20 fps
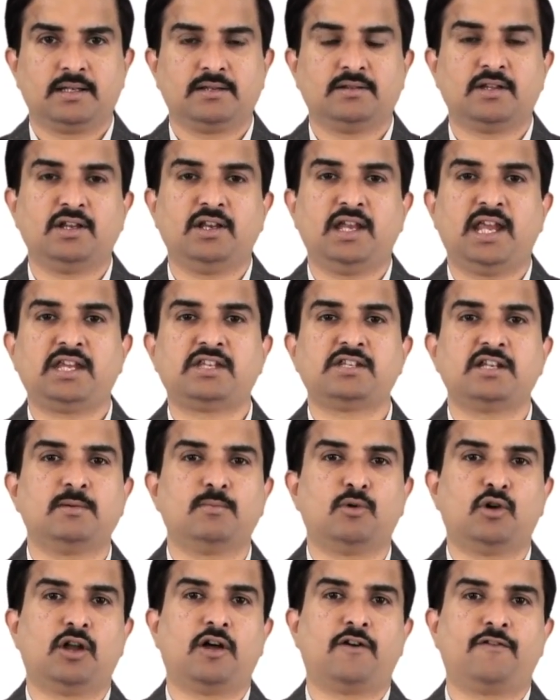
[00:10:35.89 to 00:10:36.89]
the National
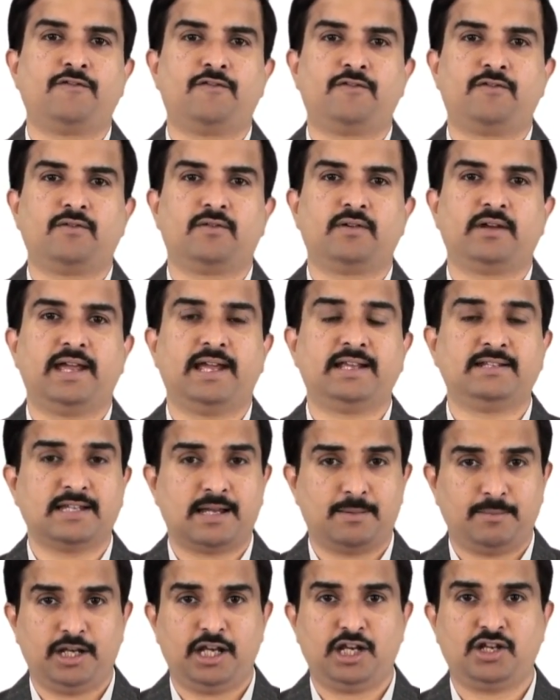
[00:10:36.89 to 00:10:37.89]
Board of
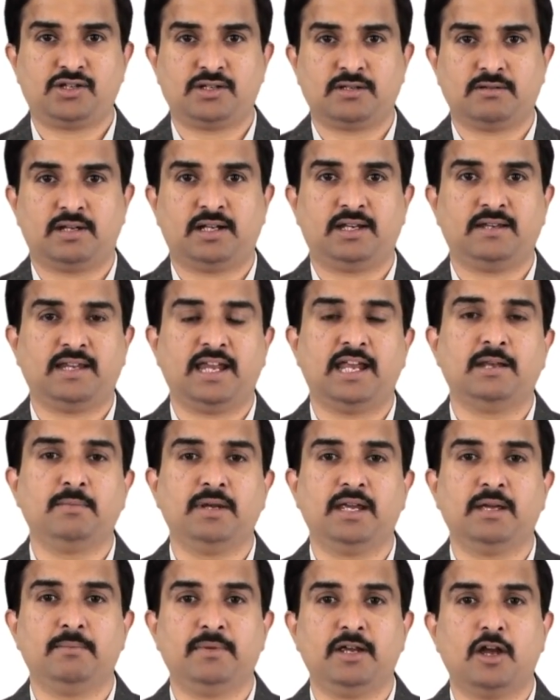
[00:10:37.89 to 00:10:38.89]
Examination, that is
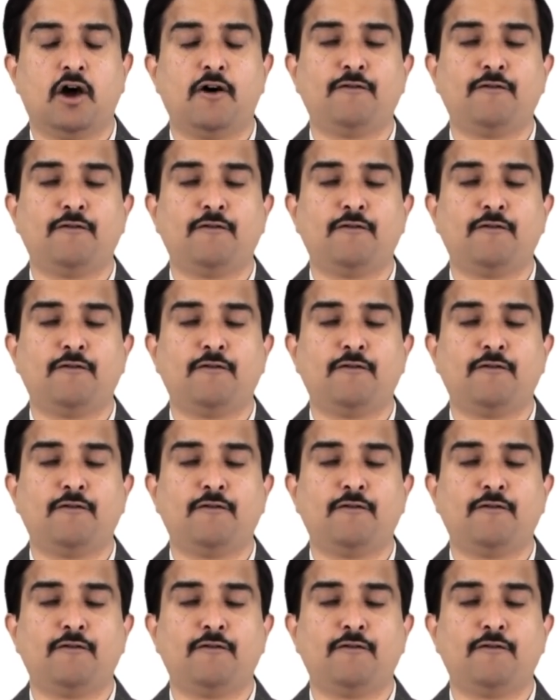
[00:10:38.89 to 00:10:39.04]
NBME,